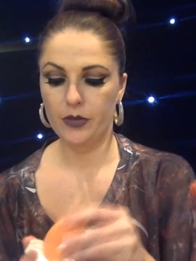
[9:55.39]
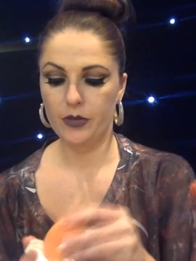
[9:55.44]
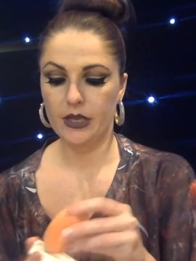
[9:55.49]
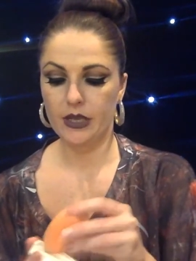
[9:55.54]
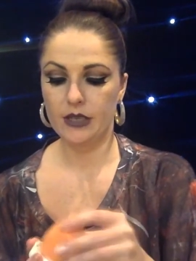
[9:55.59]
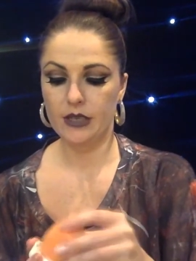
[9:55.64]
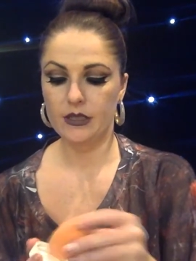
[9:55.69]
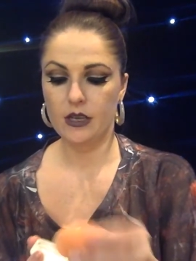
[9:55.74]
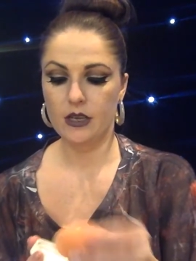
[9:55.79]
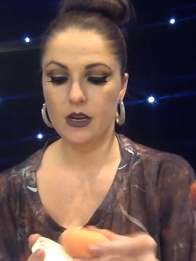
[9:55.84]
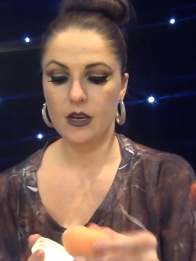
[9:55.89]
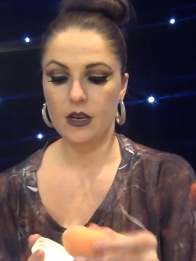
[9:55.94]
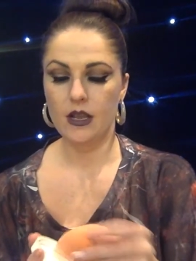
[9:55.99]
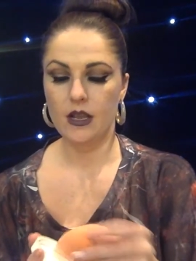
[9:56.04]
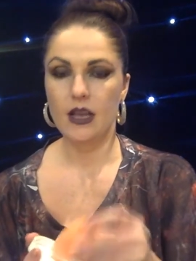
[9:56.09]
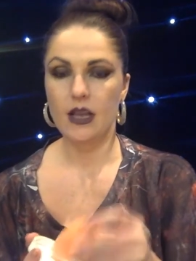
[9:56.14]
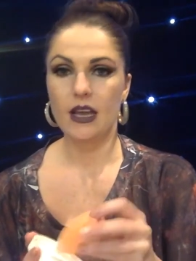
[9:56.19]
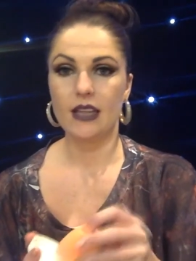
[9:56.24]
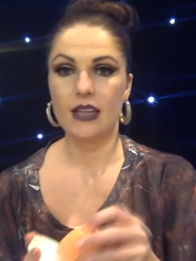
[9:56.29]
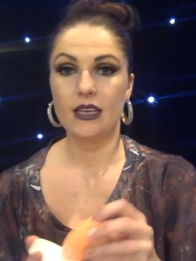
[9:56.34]
blender,
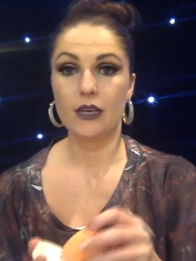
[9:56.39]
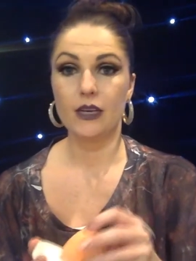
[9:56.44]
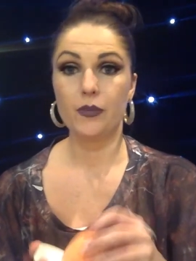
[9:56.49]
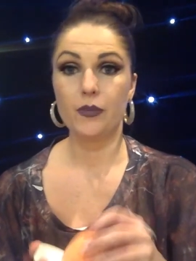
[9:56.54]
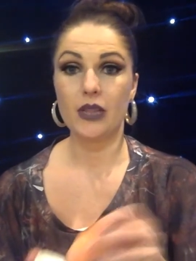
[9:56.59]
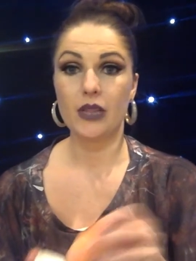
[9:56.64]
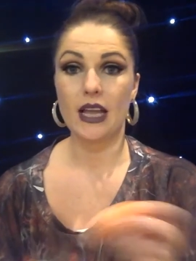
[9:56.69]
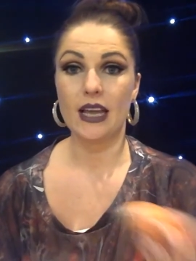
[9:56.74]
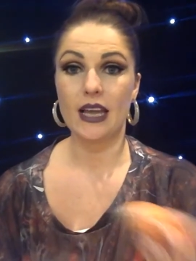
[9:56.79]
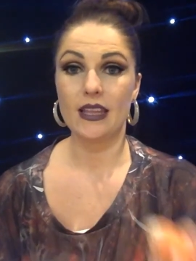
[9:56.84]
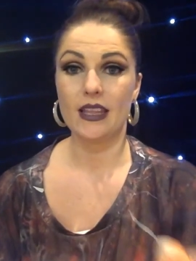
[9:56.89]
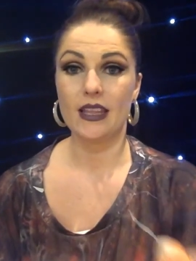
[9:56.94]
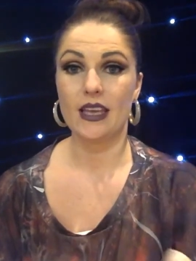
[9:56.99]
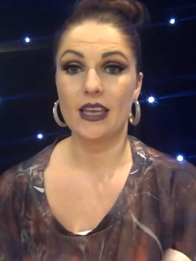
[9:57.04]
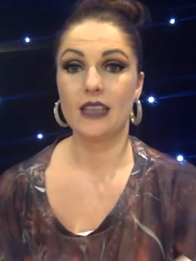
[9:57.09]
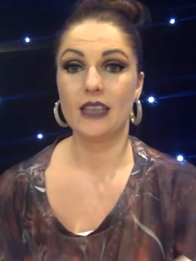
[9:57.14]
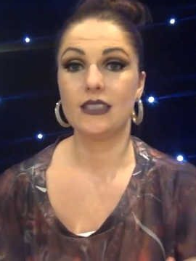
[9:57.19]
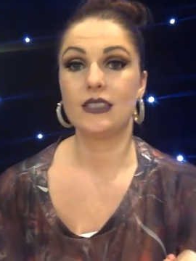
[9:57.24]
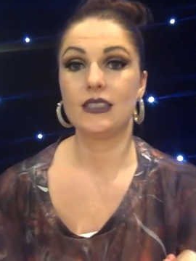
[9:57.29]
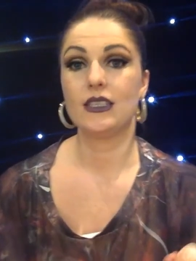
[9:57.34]
and then apply
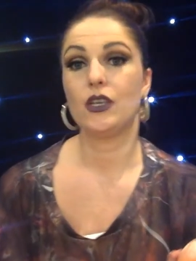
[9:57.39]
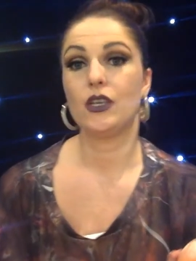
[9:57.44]
this